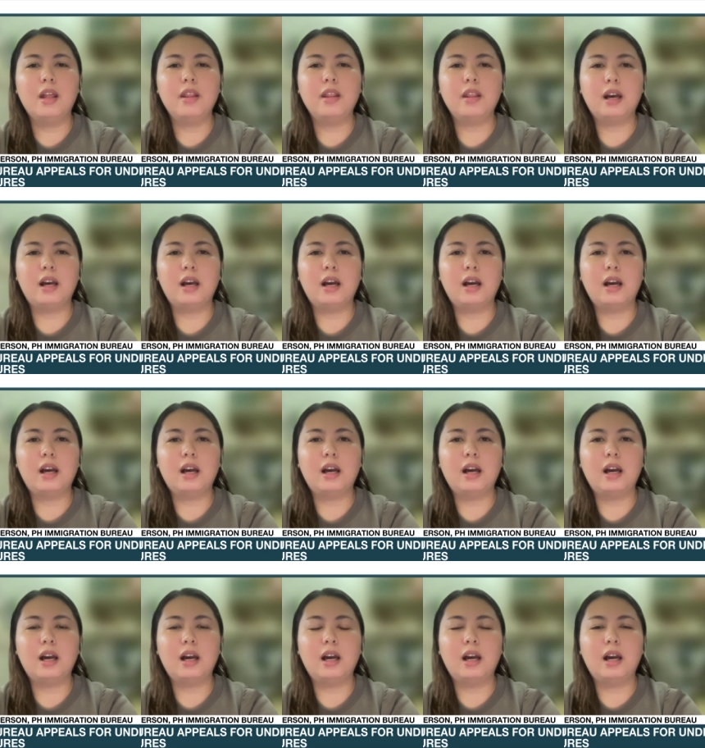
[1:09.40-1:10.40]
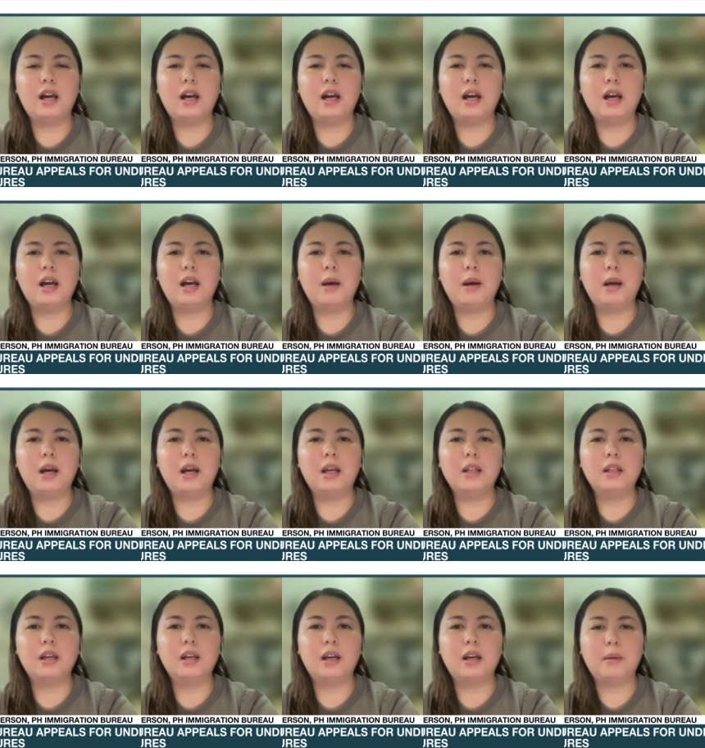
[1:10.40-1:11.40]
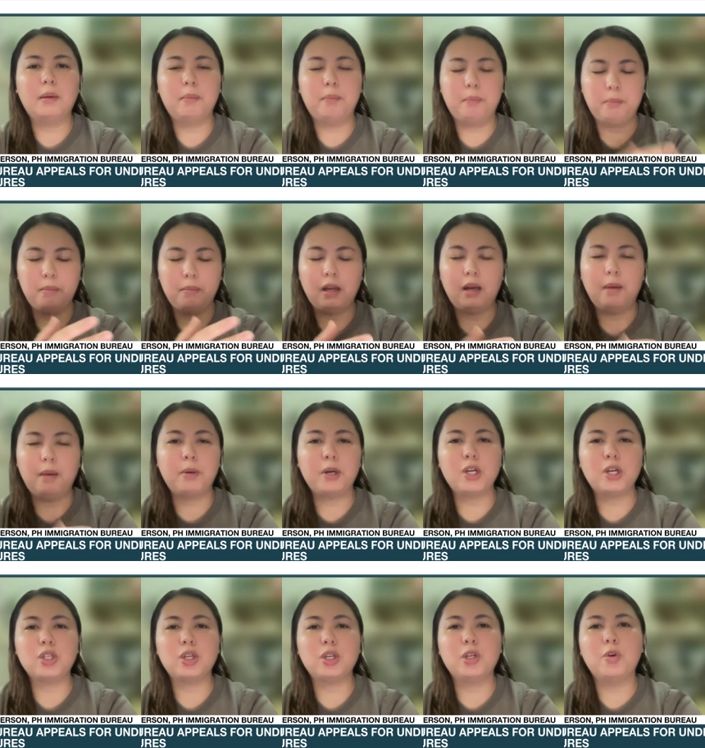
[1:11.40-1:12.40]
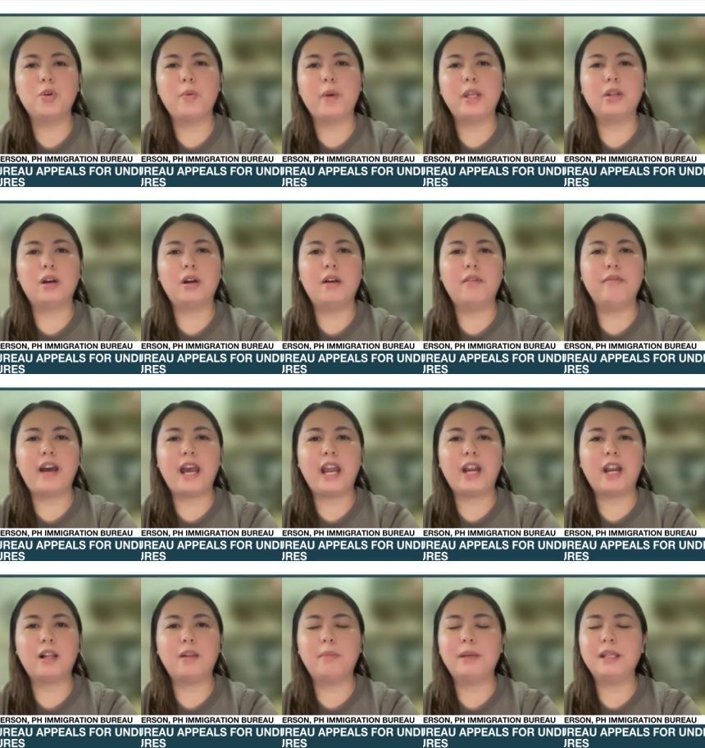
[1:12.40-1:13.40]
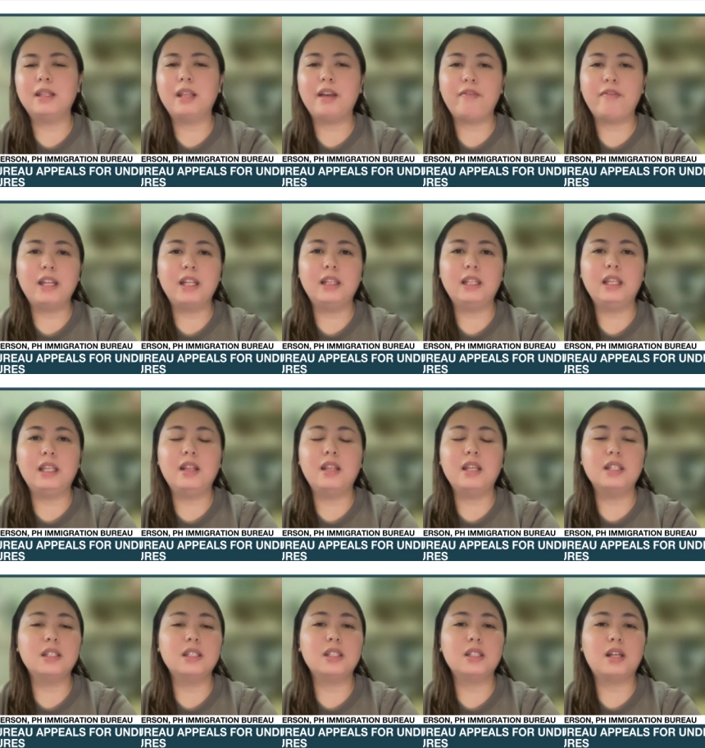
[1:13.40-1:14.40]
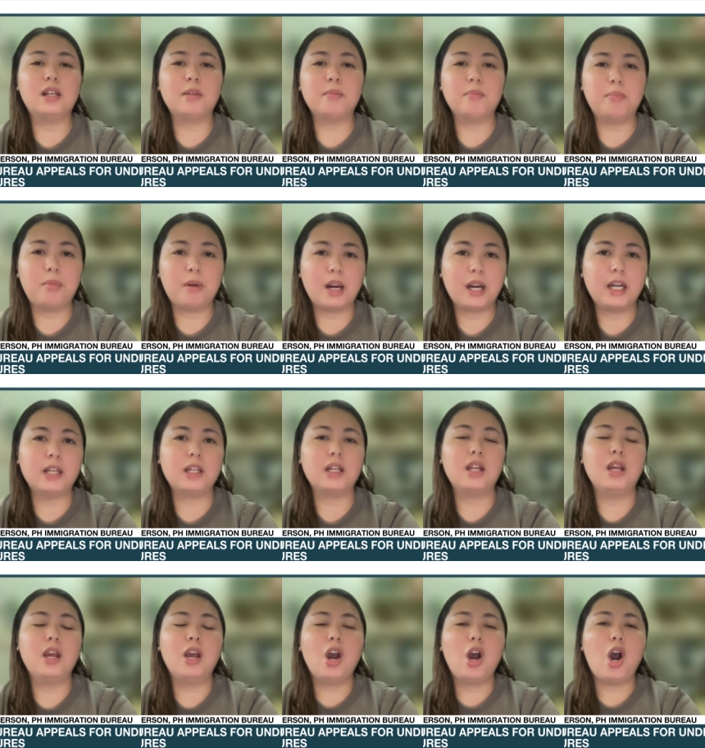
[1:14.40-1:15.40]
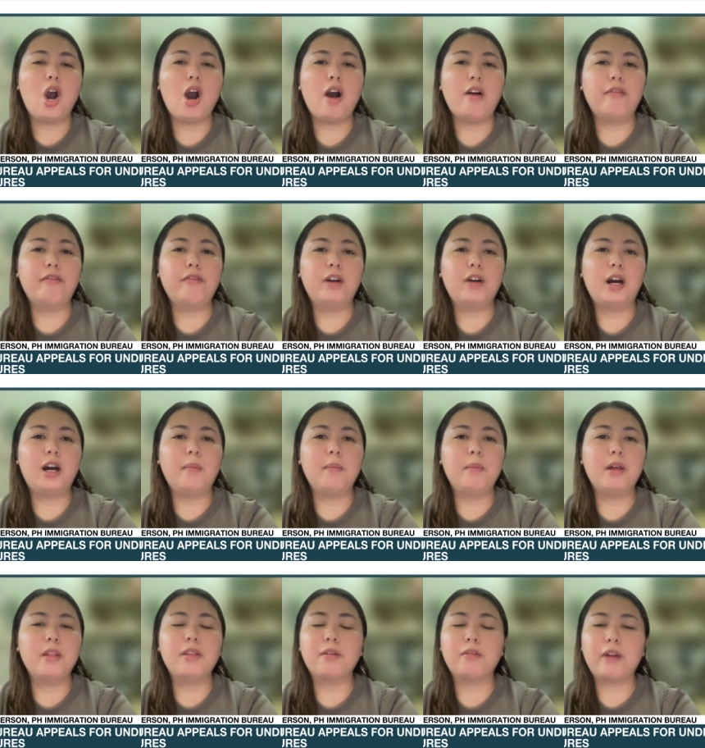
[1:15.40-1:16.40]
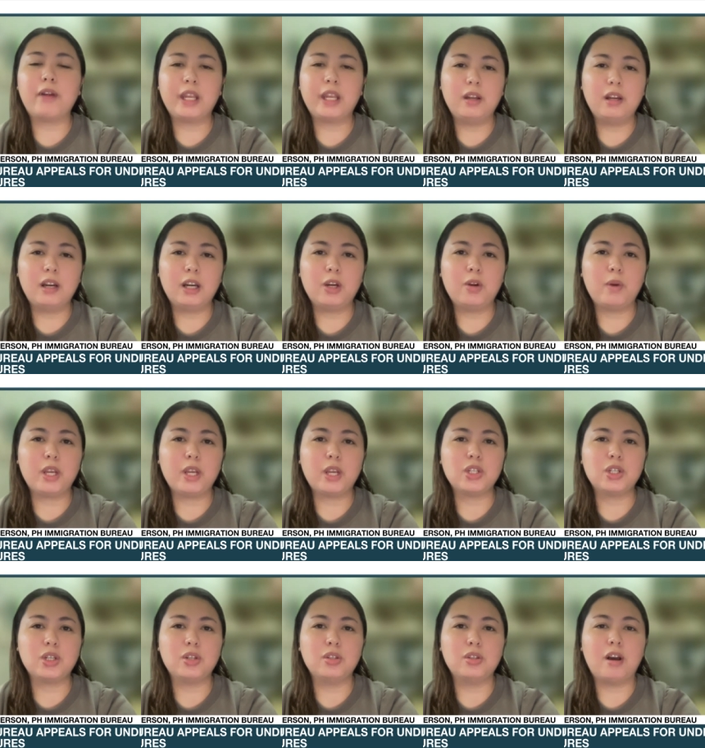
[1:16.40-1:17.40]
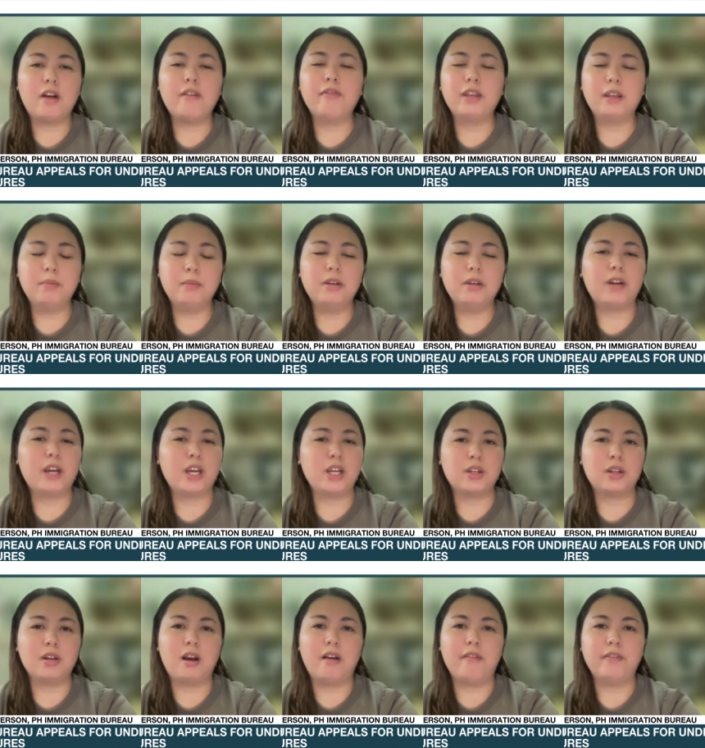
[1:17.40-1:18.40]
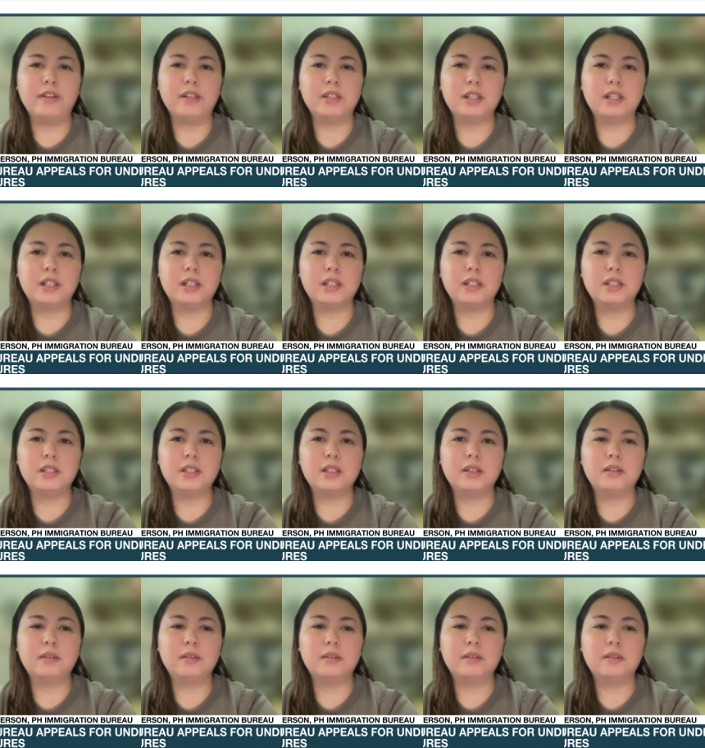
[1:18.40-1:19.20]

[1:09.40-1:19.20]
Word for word: the uh, the uh, person who went viral. But definitely, this is not part of um, the regular questions of immigration officers.